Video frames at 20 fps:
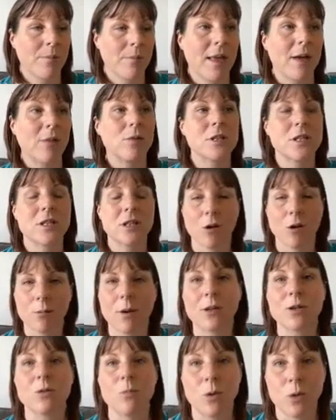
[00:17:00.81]
there was so
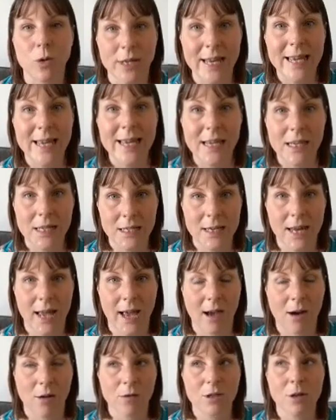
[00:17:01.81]
much more need
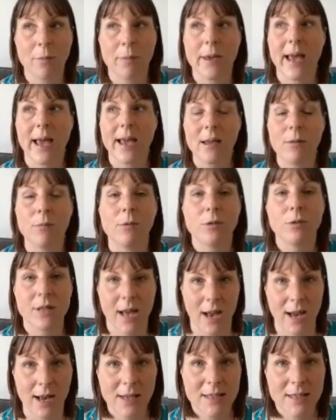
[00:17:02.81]
now to be able to
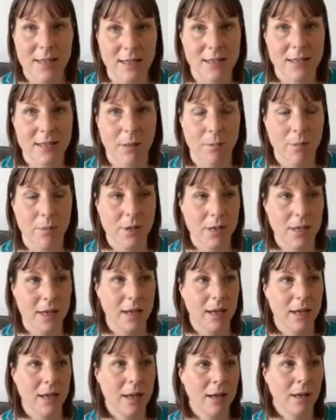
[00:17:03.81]
access
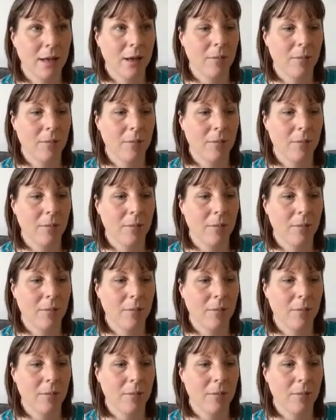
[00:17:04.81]
somebody,